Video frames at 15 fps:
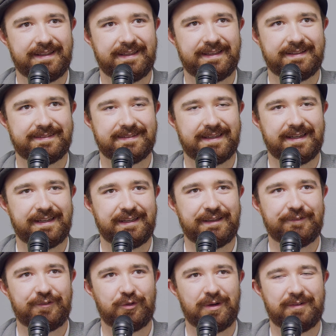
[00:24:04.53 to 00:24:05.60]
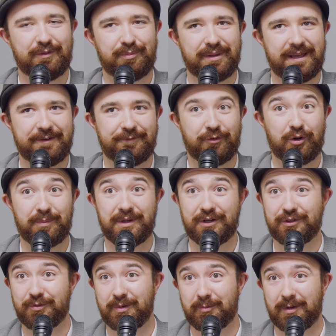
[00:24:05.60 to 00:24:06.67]
if you have a platform, you're
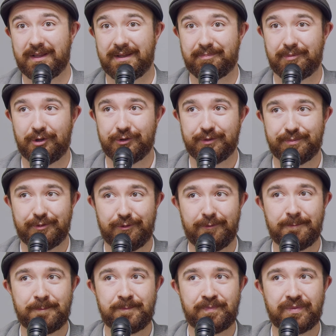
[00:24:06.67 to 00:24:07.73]
doing well on multiple.